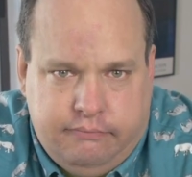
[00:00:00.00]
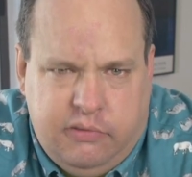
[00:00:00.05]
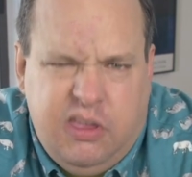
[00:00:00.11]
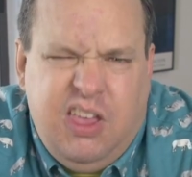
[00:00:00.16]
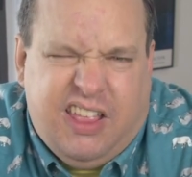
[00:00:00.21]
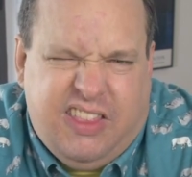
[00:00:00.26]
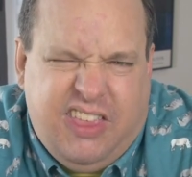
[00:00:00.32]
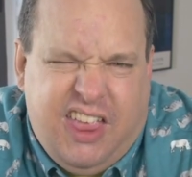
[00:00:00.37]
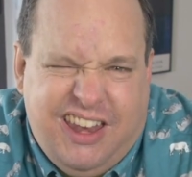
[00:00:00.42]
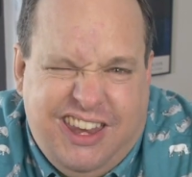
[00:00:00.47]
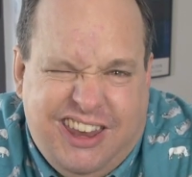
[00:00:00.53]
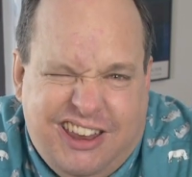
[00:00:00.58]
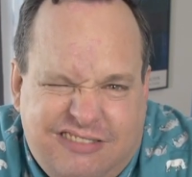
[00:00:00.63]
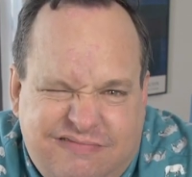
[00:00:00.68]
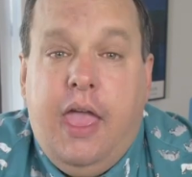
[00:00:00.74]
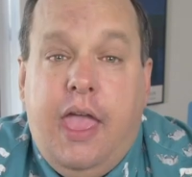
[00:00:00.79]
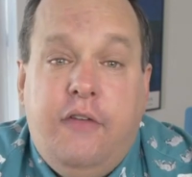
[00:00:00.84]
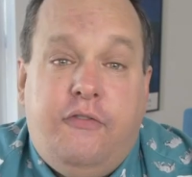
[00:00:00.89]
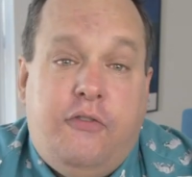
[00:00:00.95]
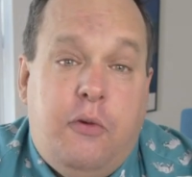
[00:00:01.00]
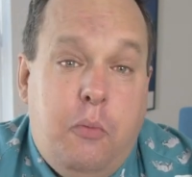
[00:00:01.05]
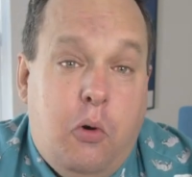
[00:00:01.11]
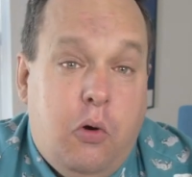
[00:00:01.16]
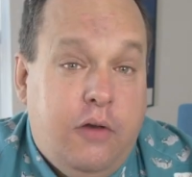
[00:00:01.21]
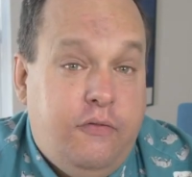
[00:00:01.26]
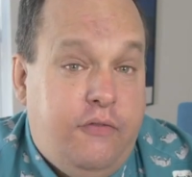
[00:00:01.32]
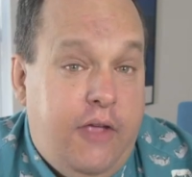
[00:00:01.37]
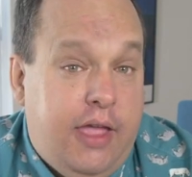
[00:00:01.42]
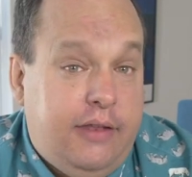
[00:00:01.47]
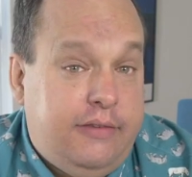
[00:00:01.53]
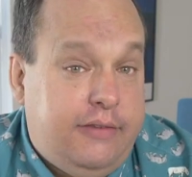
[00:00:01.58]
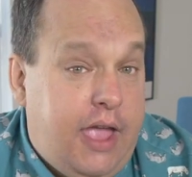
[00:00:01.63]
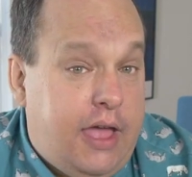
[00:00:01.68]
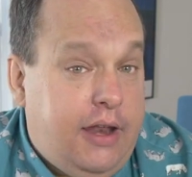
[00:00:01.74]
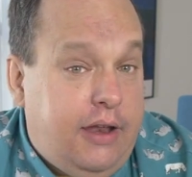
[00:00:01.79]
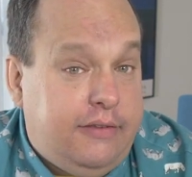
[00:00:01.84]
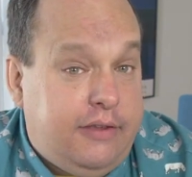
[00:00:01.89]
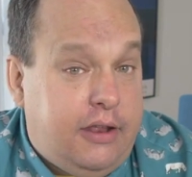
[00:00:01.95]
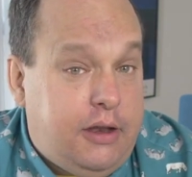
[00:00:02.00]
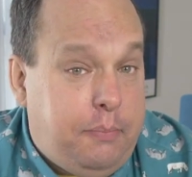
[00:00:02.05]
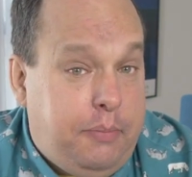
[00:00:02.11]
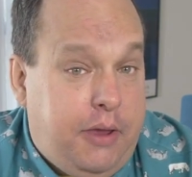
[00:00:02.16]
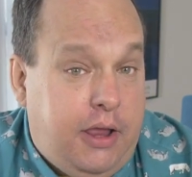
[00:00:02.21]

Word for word: You get the idea. Hey, for more advanced edits on the